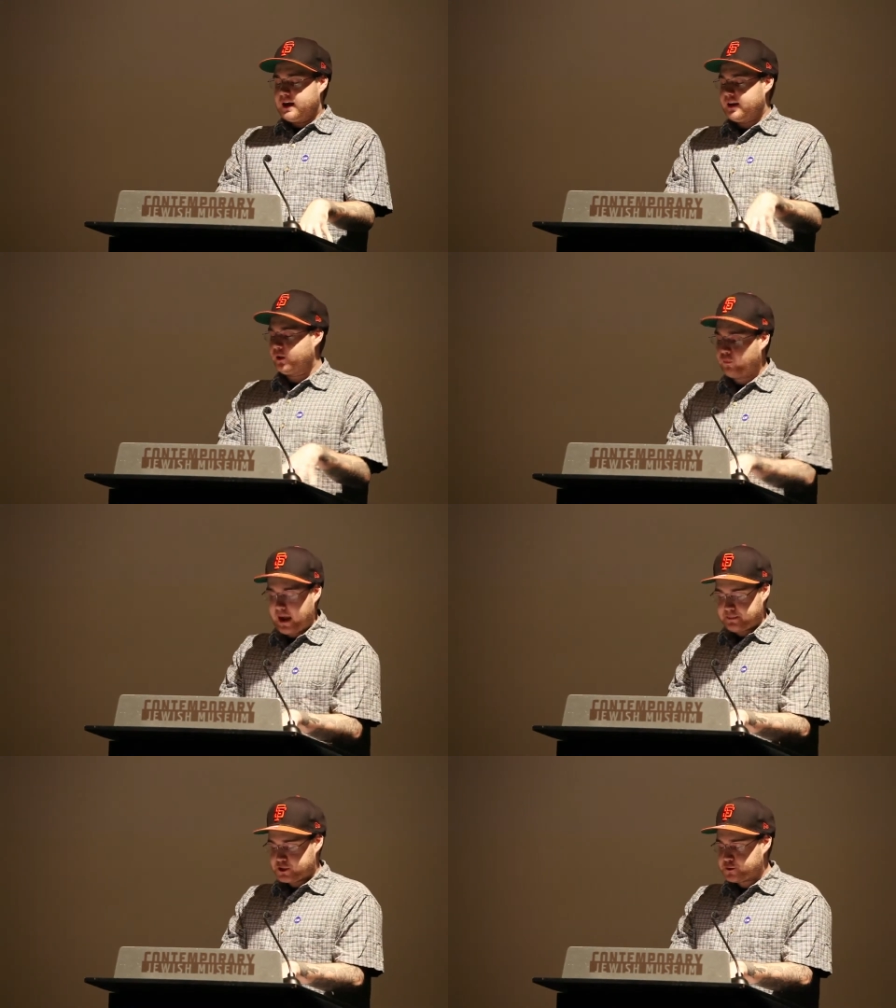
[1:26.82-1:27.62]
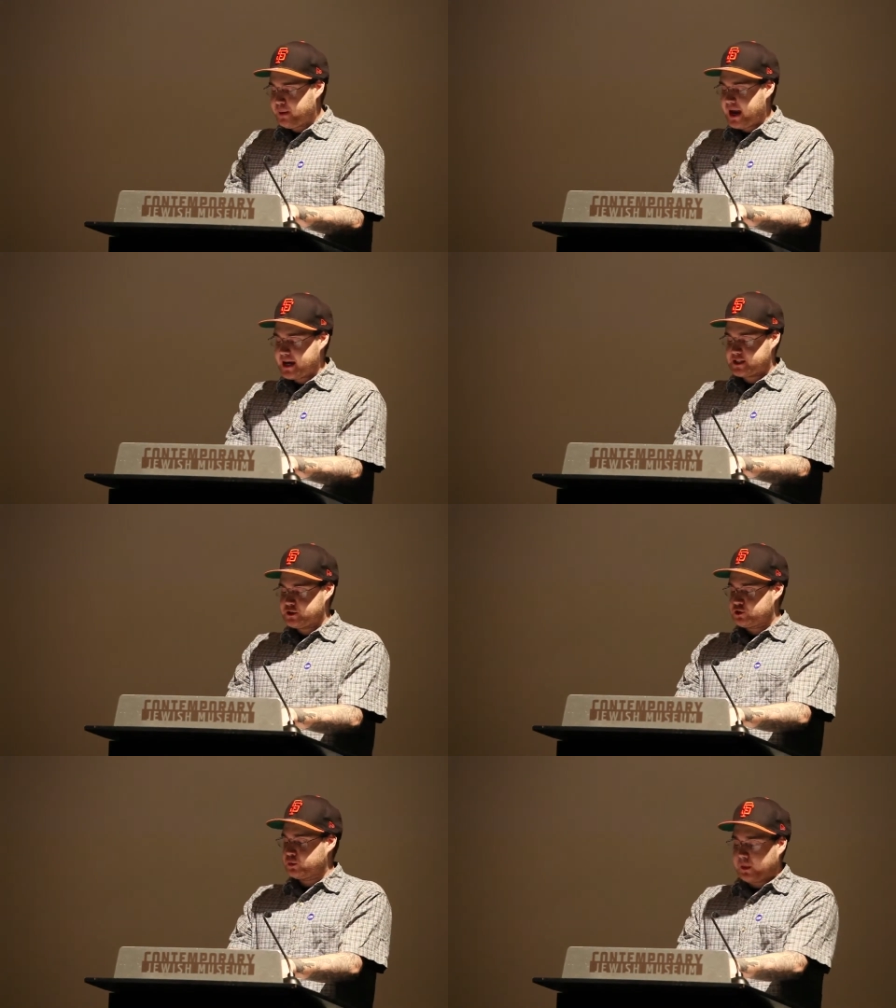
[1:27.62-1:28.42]
In the rapture's
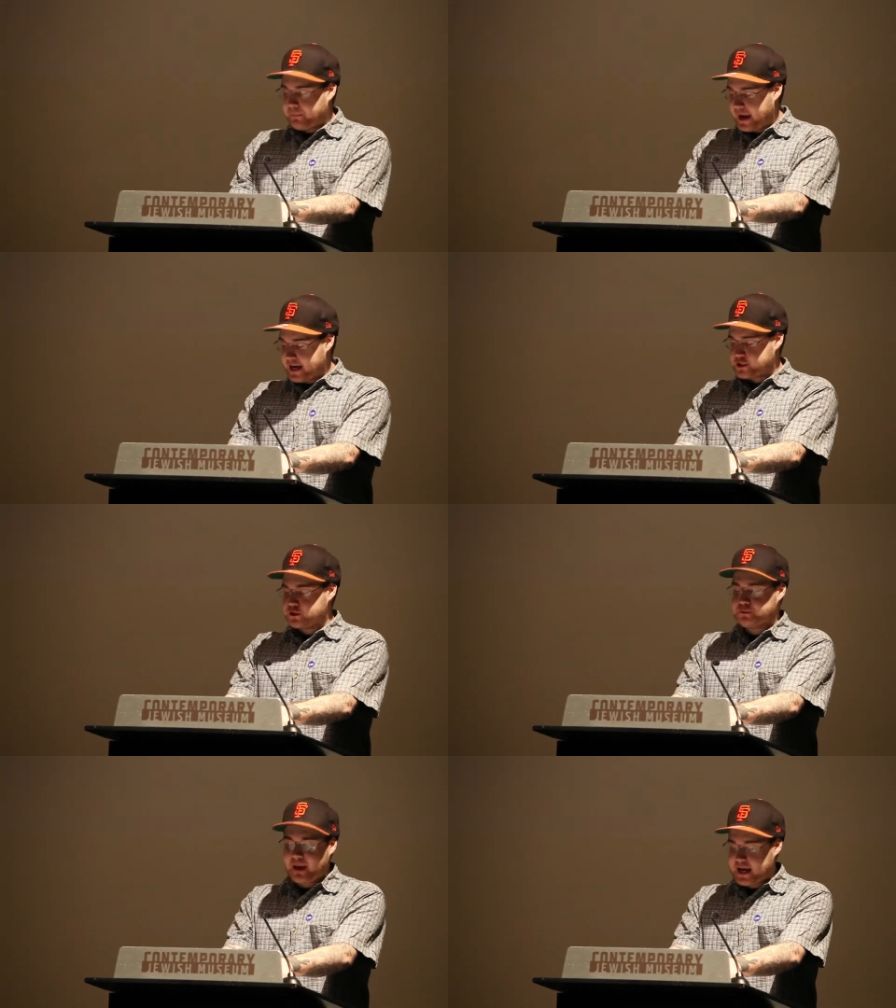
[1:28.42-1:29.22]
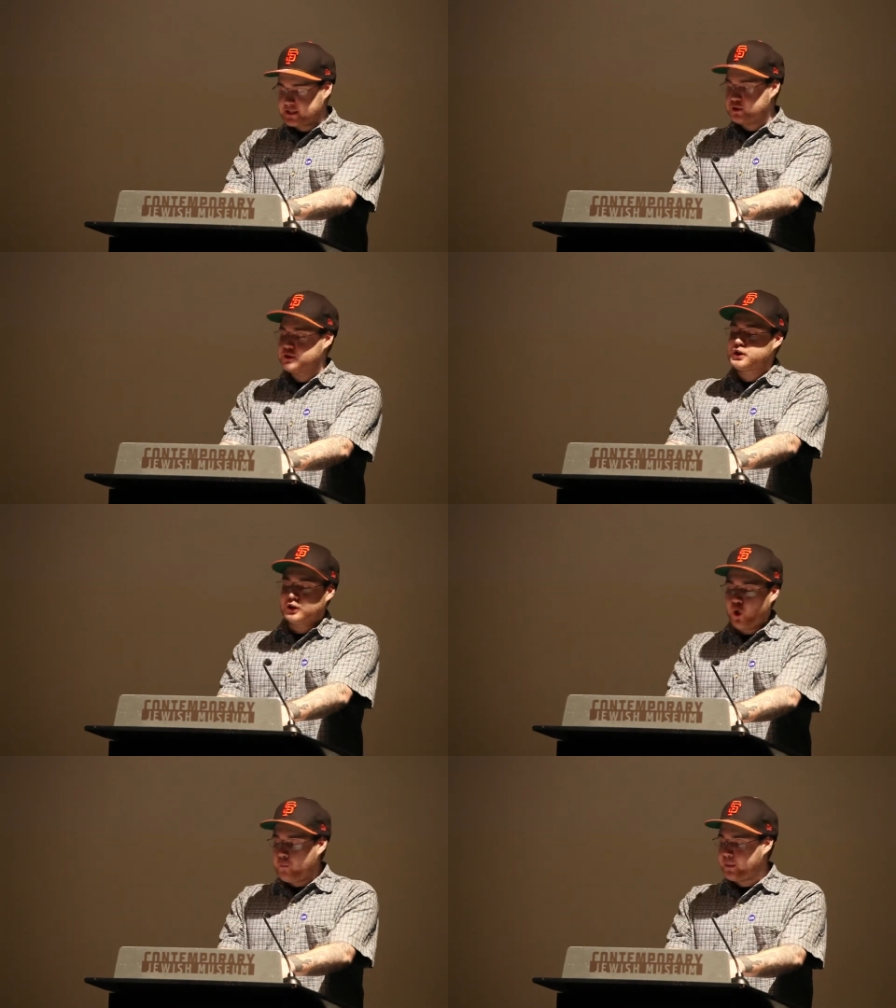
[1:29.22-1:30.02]
pastures with the pastor's bastards. The
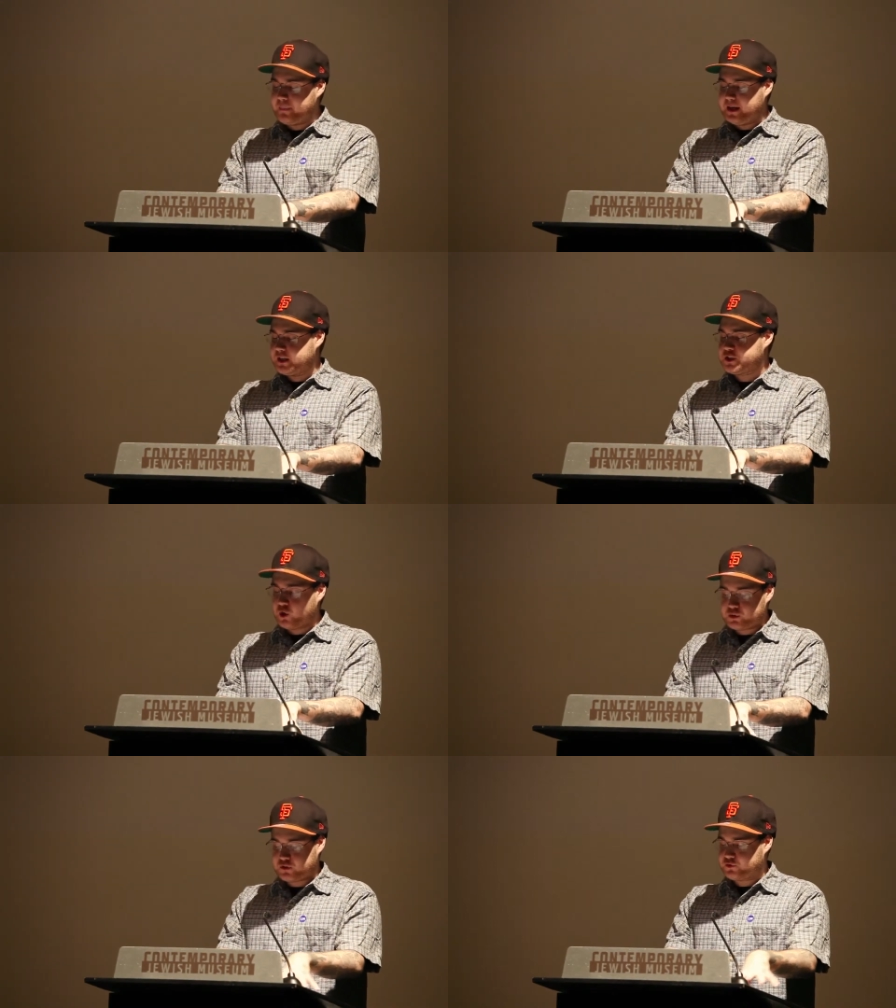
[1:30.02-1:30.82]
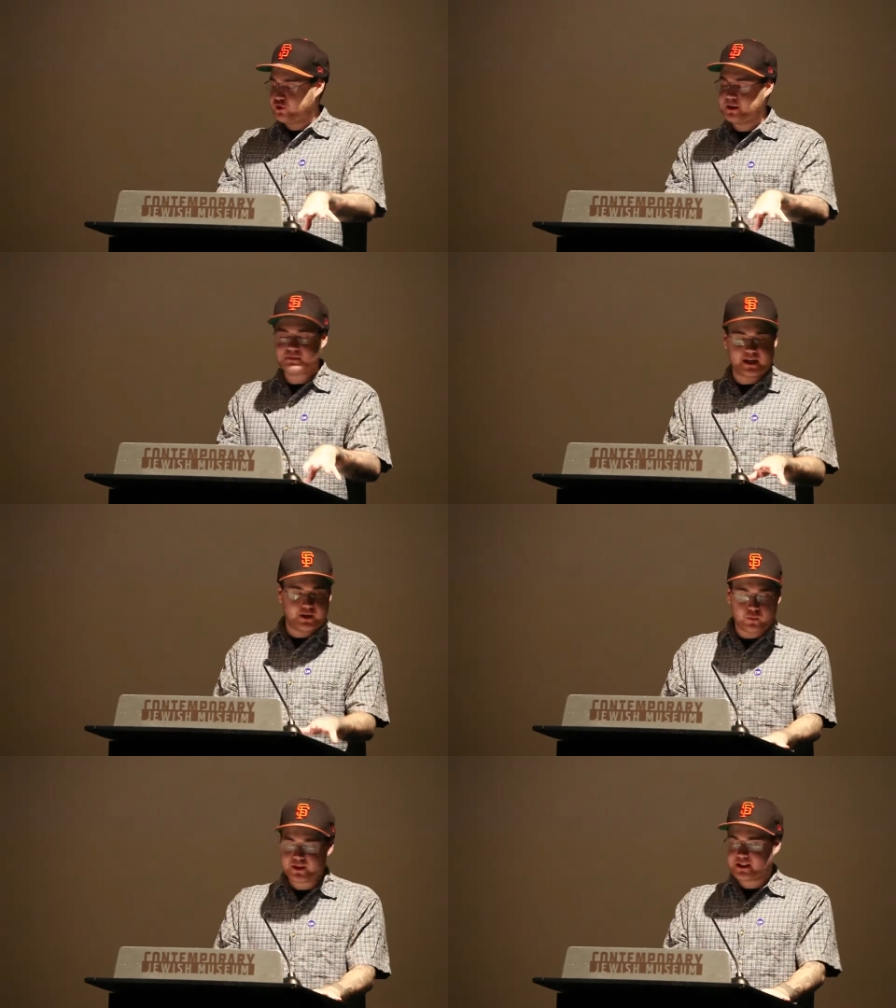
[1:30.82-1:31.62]
dopamine and Joseph dreams. I
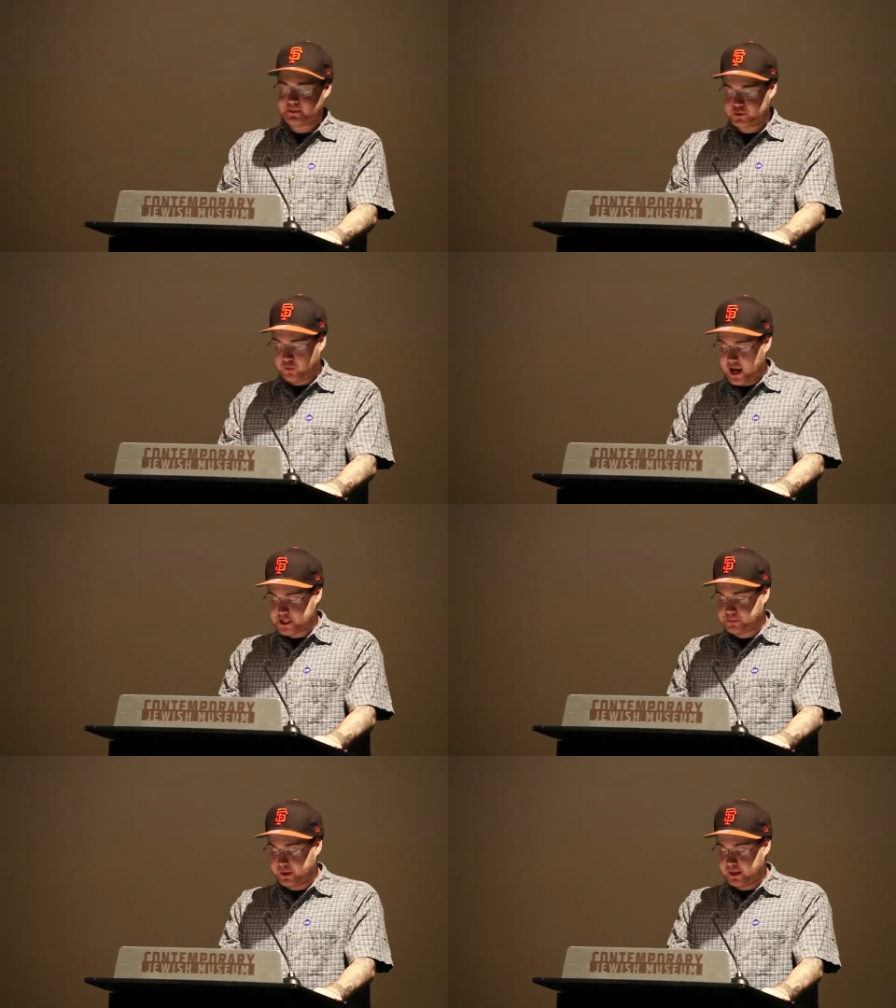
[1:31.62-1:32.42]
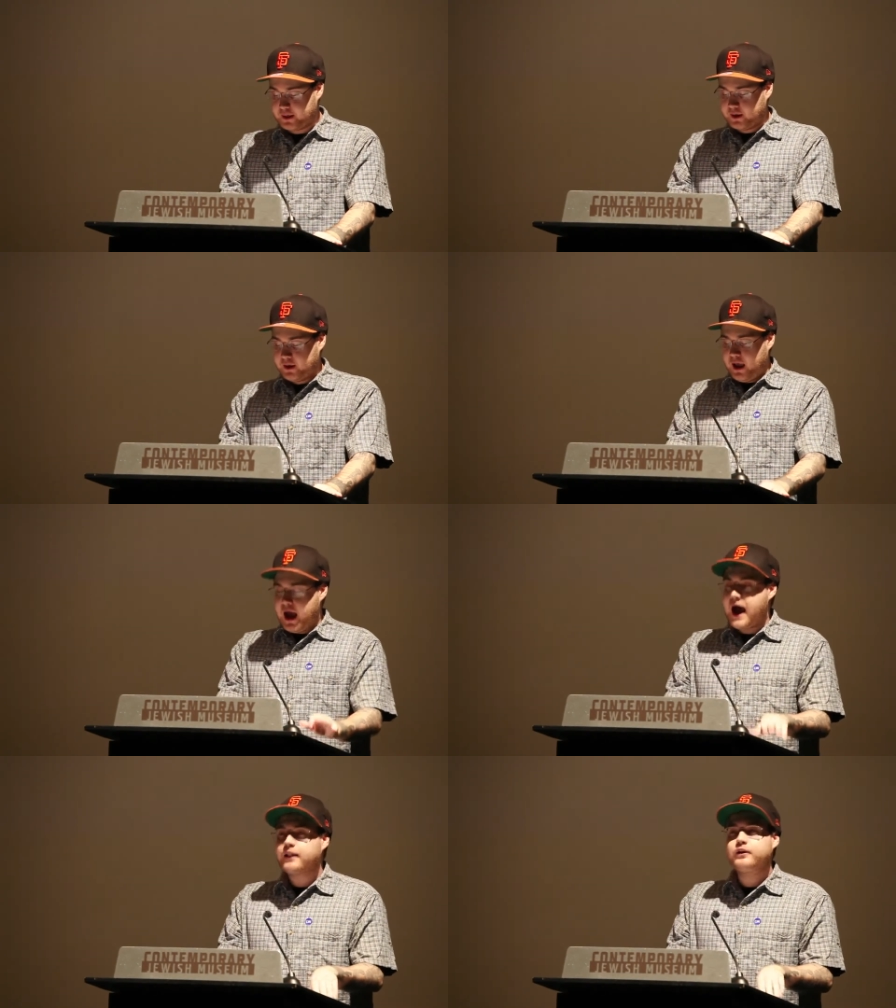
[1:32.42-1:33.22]
know it seems rash, but
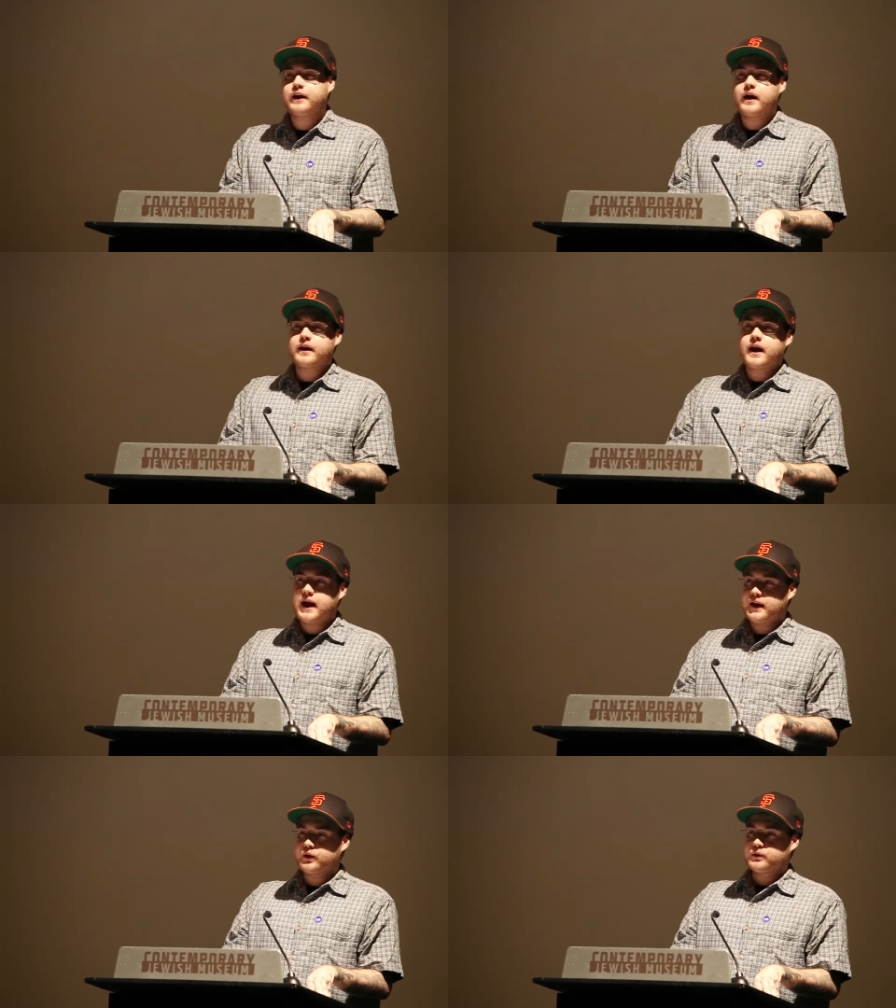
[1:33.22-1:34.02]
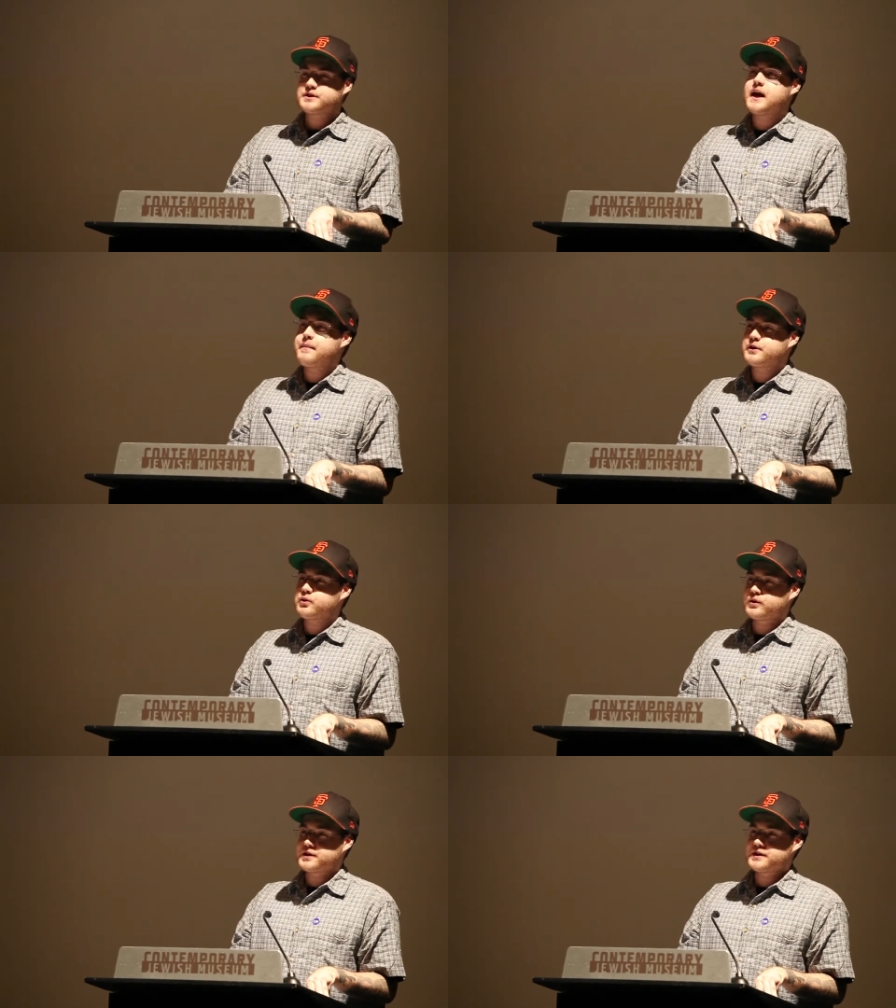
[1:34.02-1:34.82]
I learned how to handle
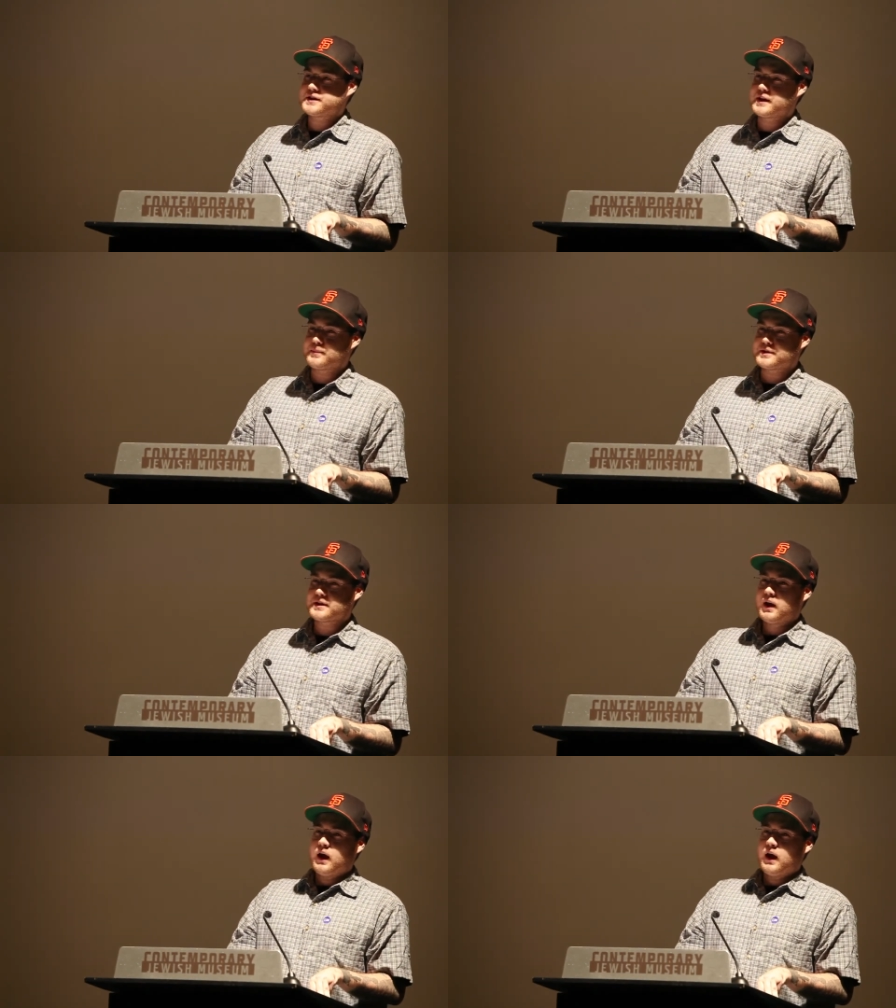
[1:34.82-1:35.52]
saboteurs and simps.